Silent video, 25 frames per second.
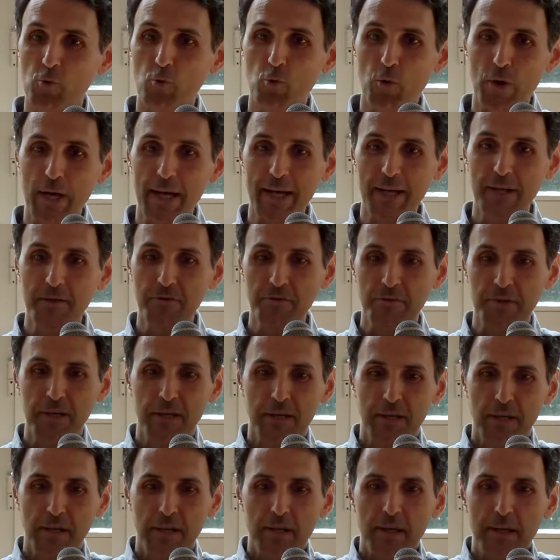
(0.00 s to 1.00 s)
who have
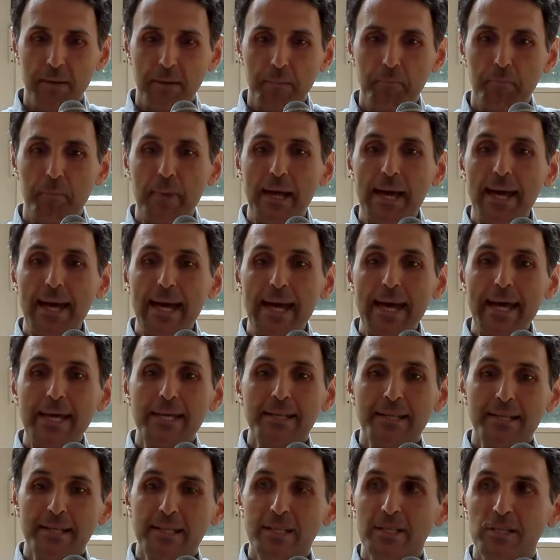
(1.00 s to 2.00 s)

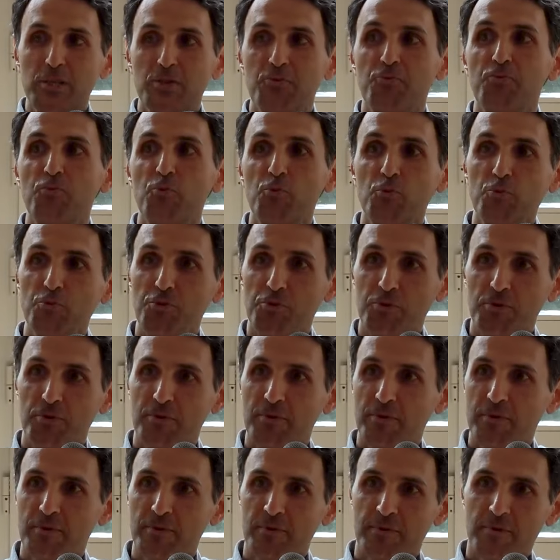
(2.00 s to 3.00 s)
endless food,
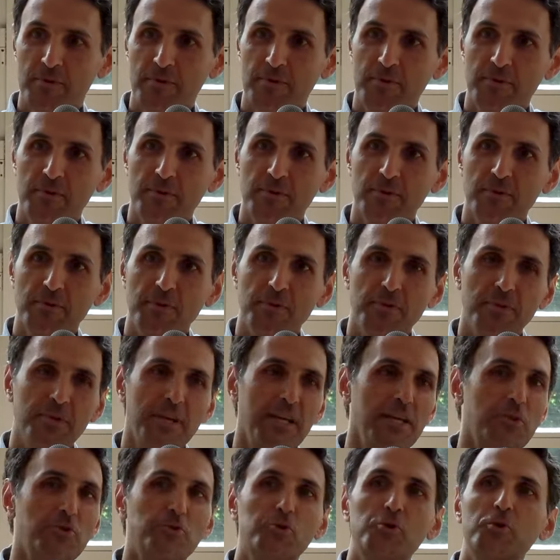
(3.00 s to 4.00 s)

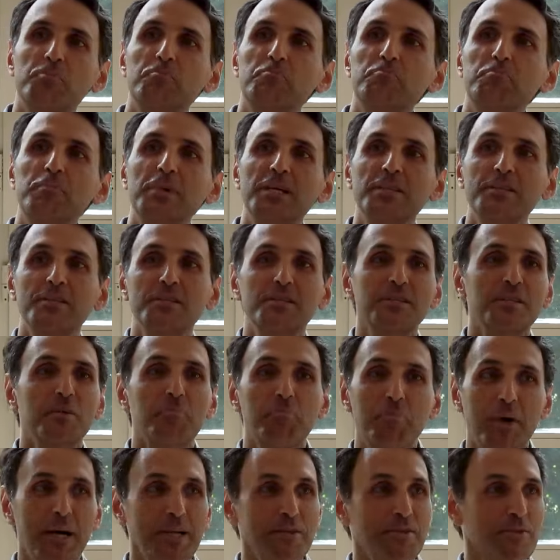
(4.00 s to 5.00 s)
a tremendous
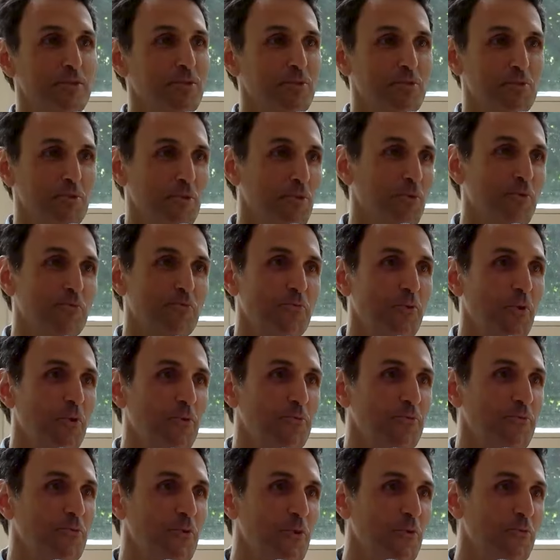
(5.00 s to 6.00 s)
abundance of,
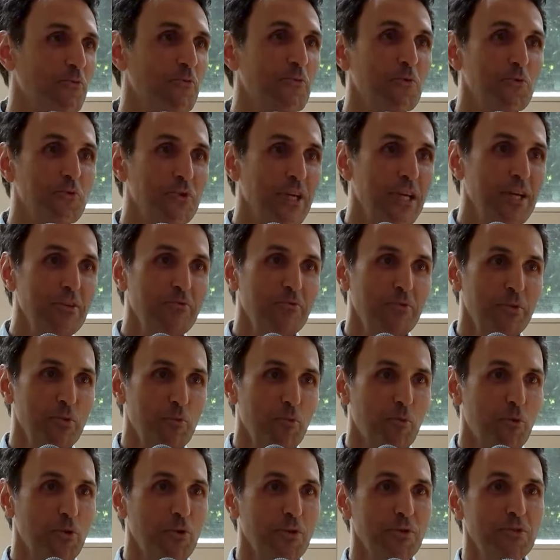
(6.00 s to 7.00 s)
of, of food
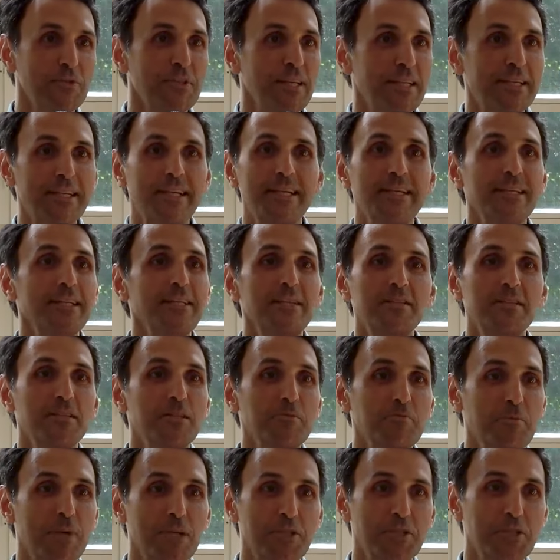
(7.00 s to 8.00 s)
everywhere, and they can eat
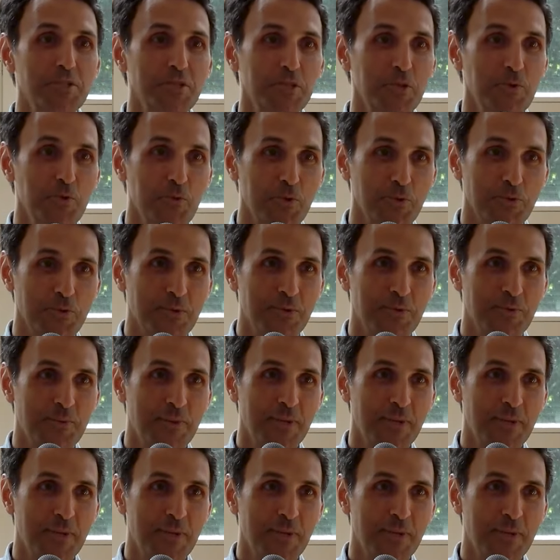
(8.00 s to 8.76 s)
as much as they want.